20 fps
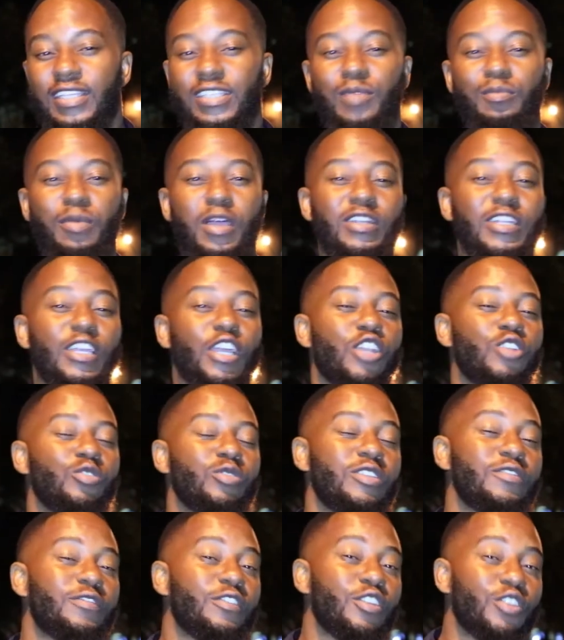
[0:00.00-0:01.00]
is about
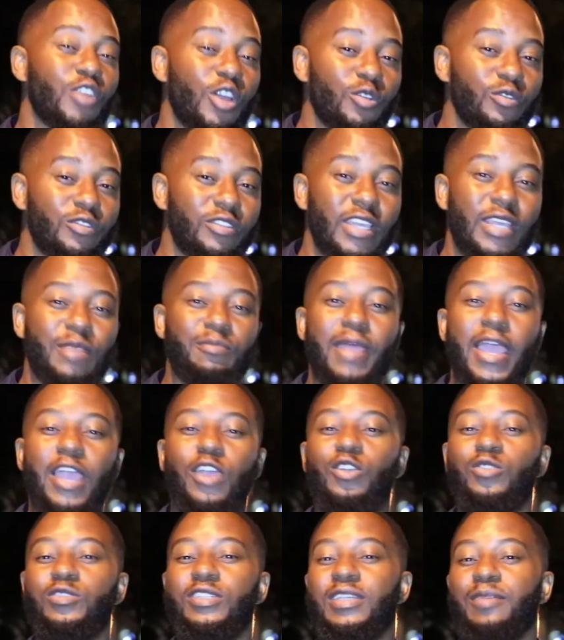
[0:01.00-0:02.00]
inclusive growth and
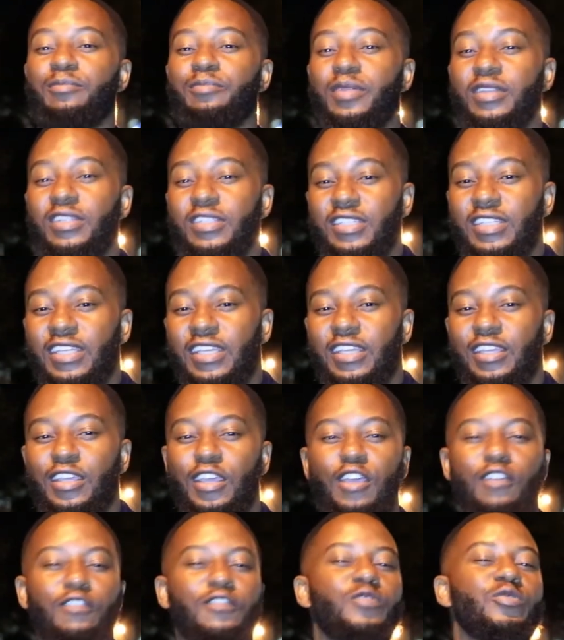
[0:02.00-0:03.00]
macro stability,
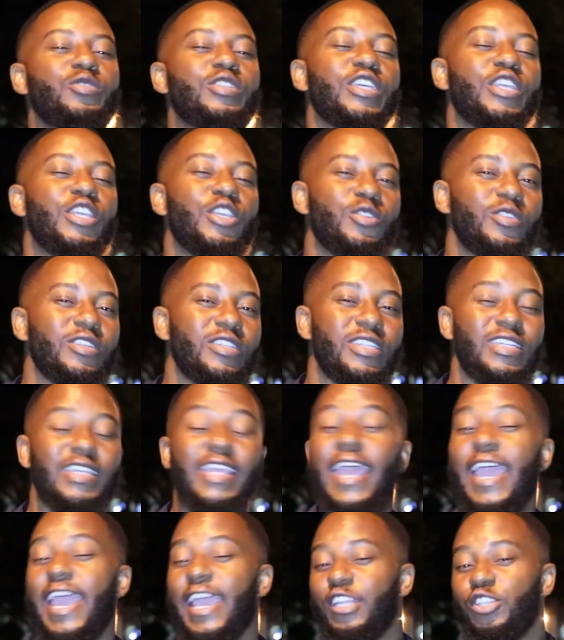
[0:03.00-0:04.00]
food security
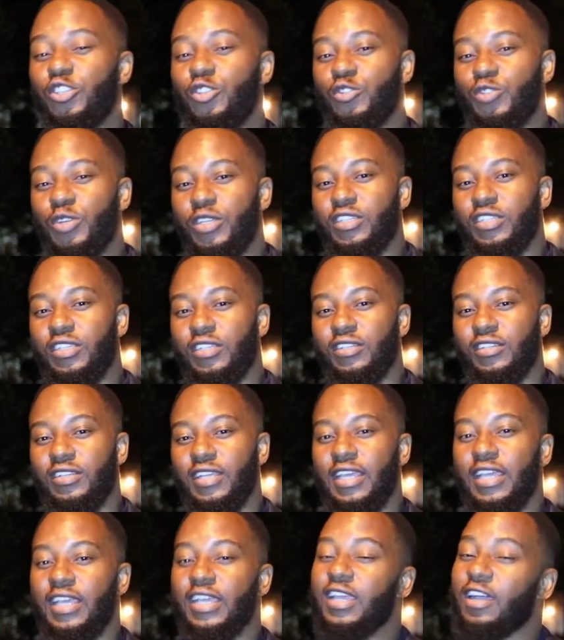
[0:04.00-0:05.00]
and nutrition
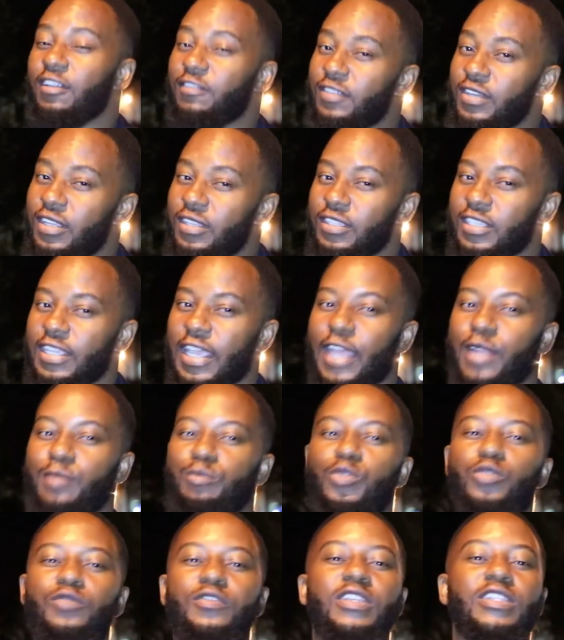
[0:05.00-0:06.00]
governance and
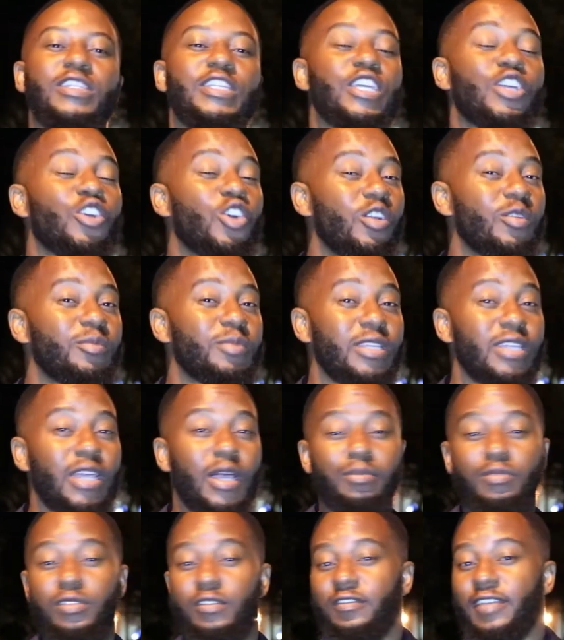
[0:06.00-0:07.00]
moving the economy
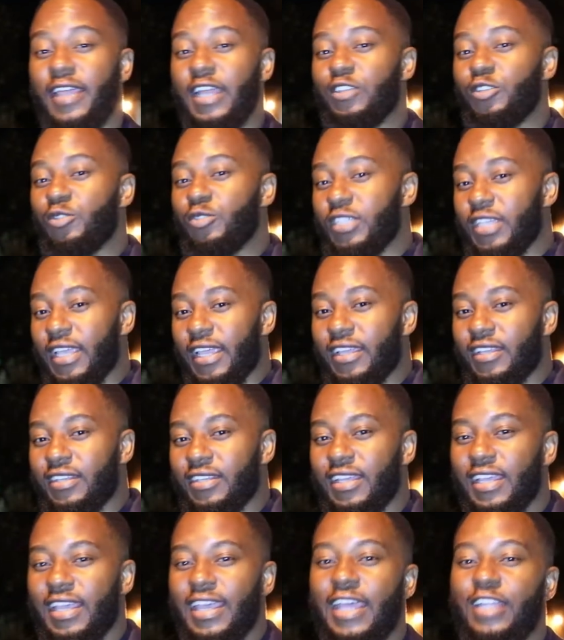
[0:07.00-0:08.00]
up the value chain
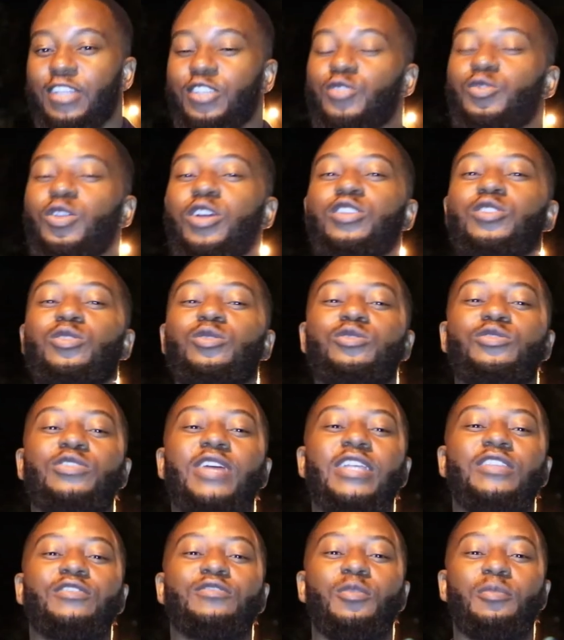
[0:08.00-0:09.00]
and structural
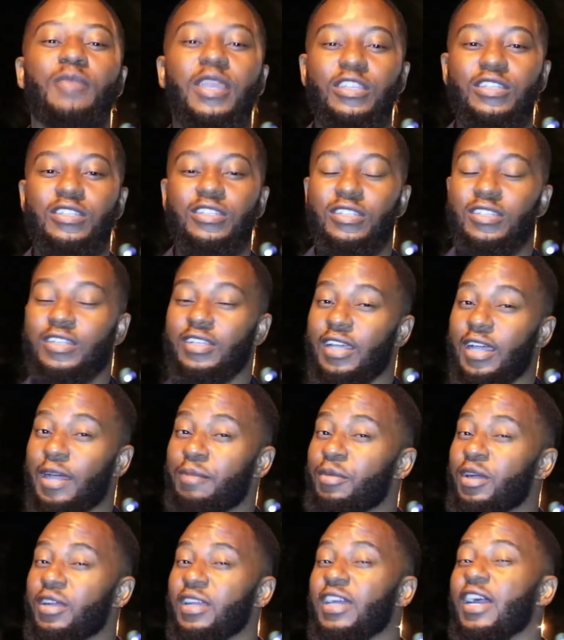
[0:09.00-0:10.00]
transformation
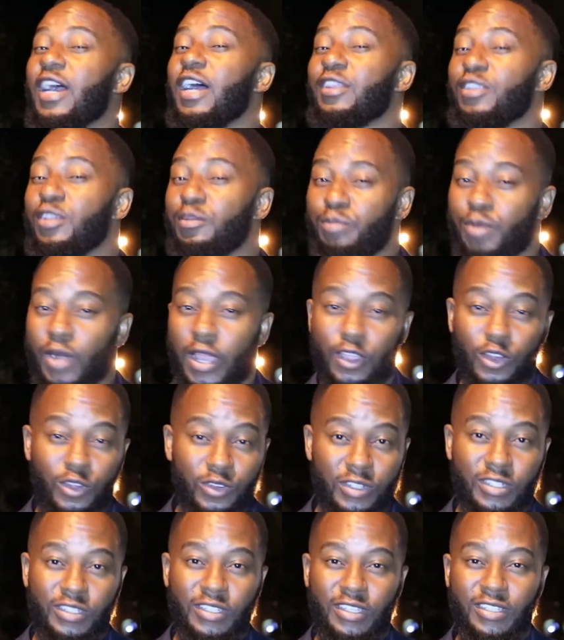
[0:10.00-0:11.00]
among other
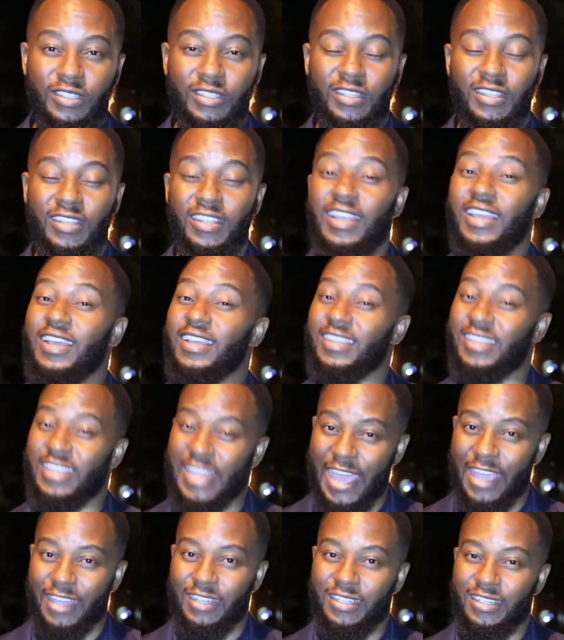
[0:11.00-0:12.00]
priorities.
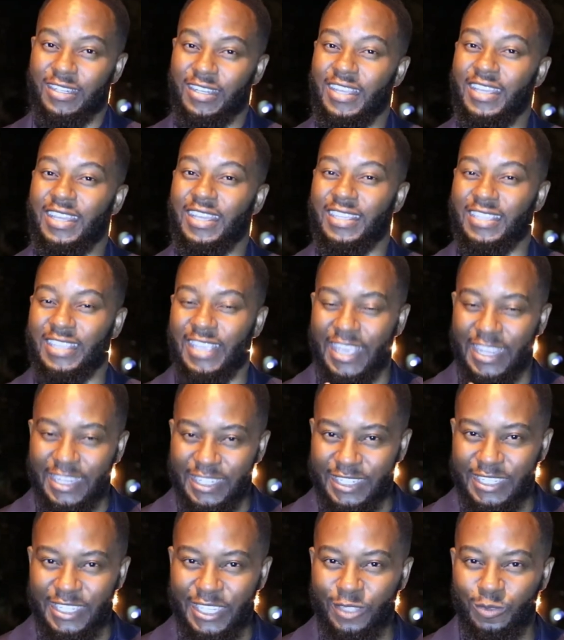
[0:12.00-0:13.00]
That is
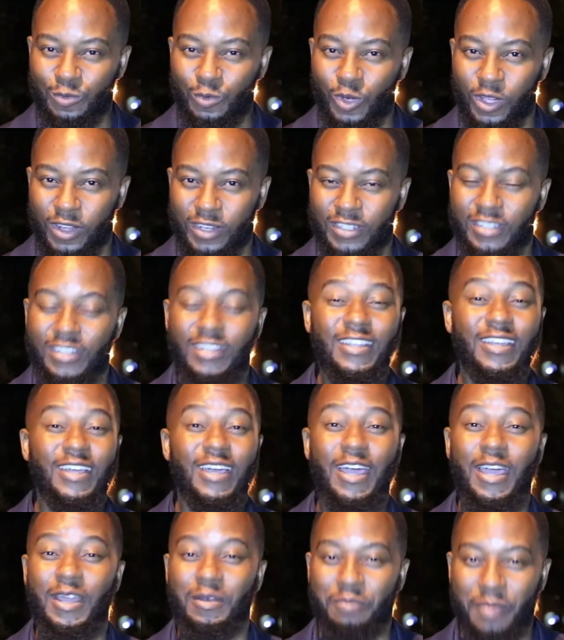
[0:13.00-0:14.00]
NDS 1
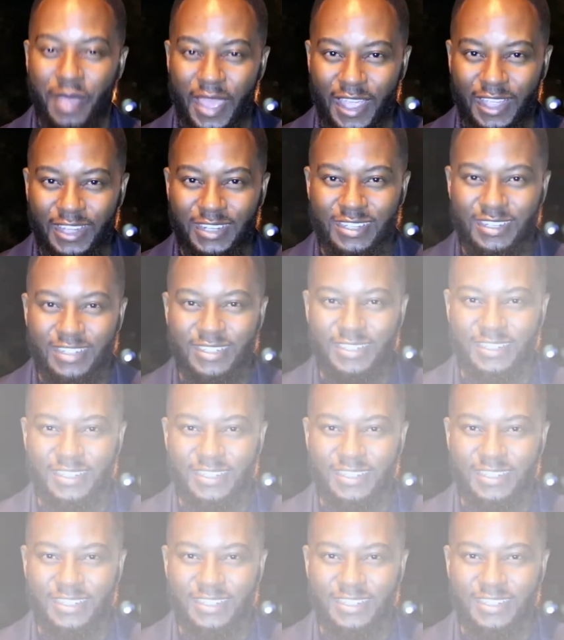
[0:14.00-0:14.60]
Unpacked.